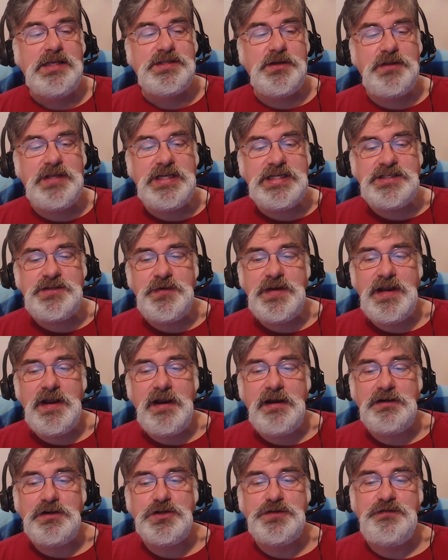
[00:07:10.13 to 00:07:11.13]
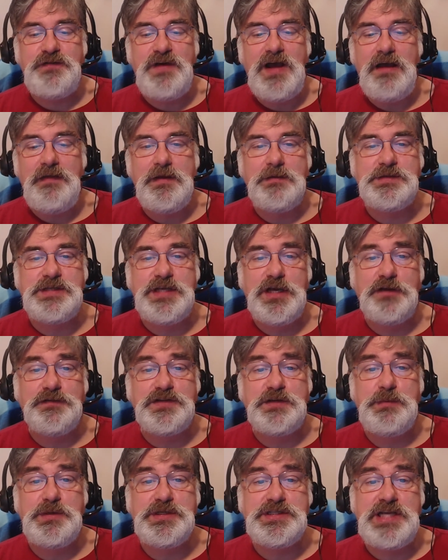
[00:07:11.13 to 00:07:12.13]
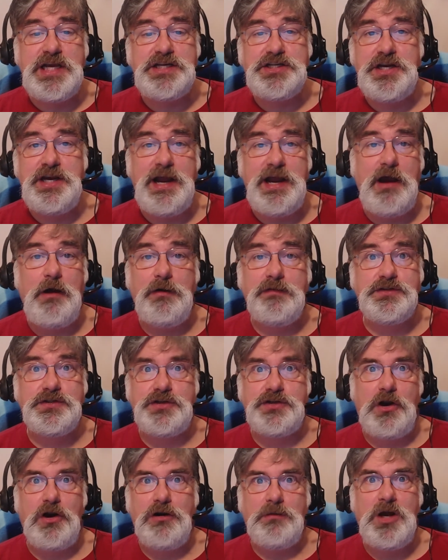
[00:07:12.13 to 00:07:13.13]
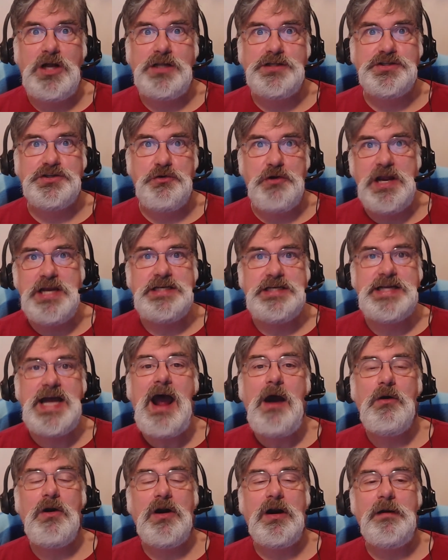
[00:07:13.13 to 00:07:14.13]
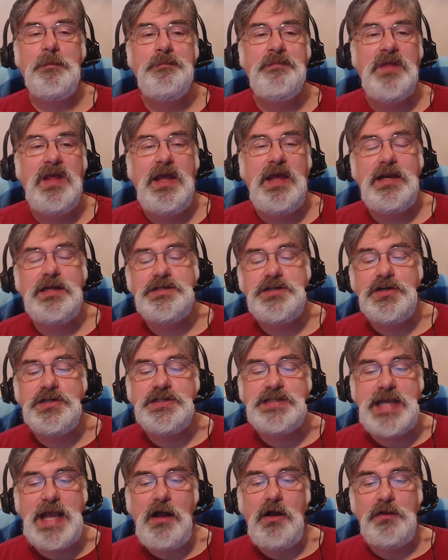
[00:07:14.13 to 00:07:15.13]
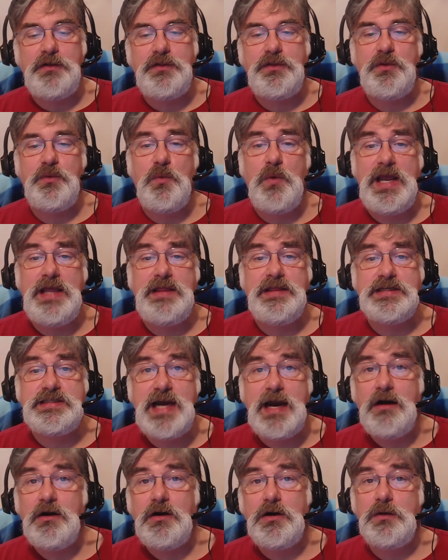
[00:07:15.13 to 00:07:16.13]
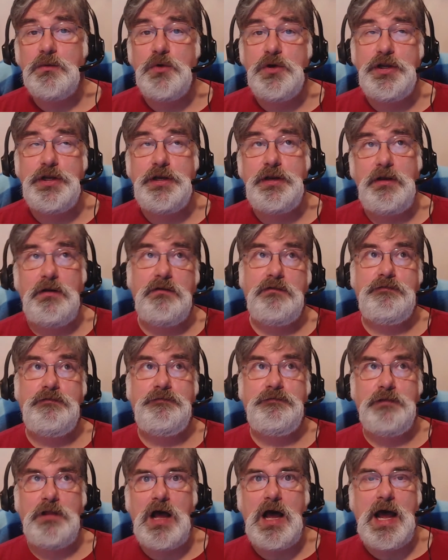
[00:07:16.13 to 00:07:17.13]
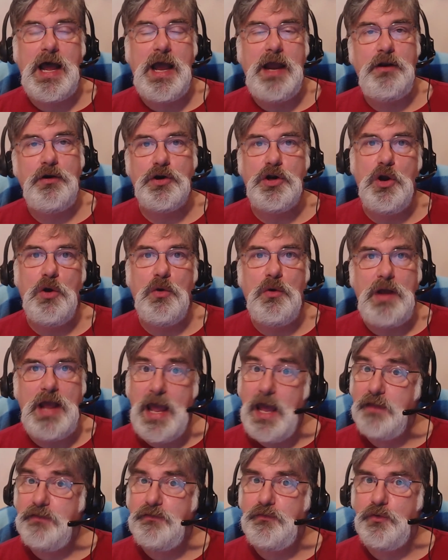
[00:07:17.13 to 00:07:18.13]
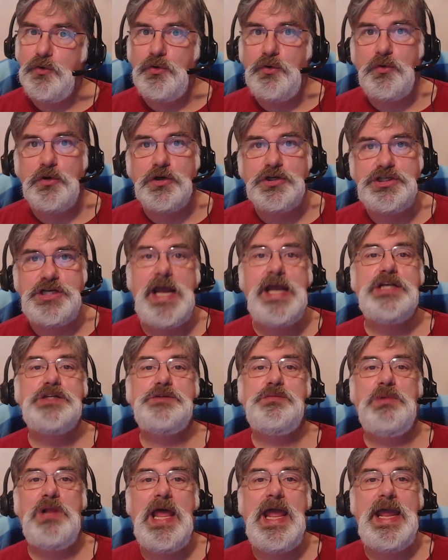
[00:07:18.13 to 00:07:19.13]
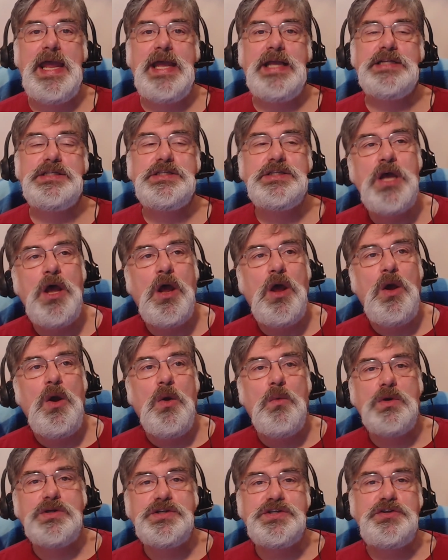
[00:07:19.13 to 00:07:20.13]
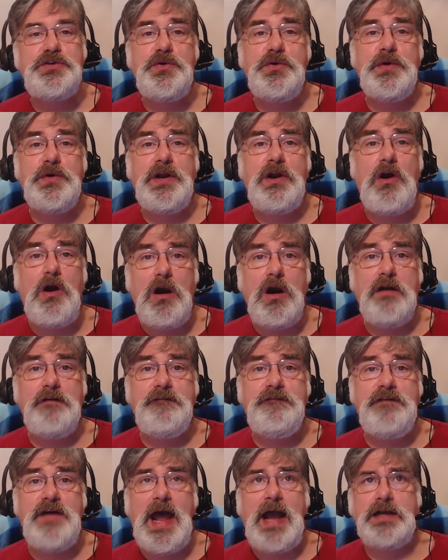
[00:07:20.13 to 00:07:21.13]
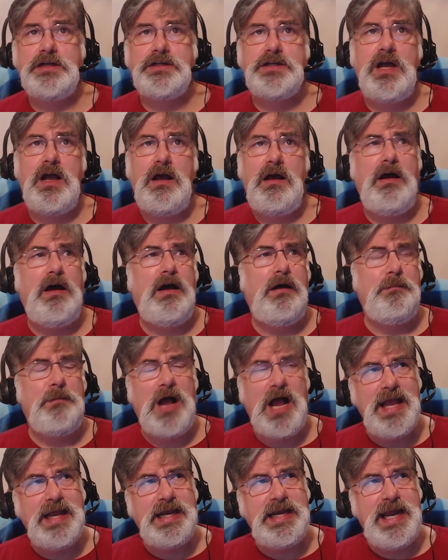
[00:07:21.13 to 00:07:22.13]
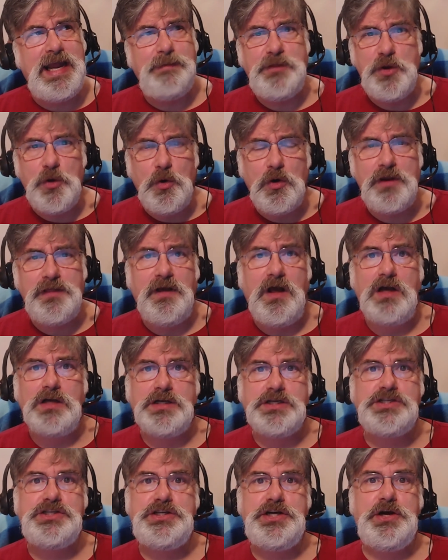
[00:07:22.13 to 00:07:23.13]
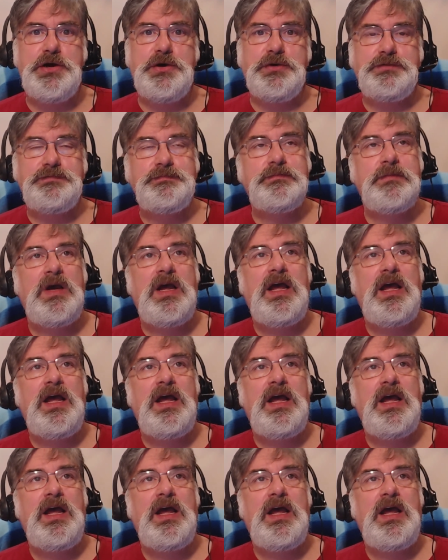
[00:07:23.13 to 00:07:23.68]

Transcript: So these three characters found themselves in possession now of Saruman's great tower. And it turns out the way the tower would fly or go ethereal or change planes was through an artifact I had named the Orthonk Stone.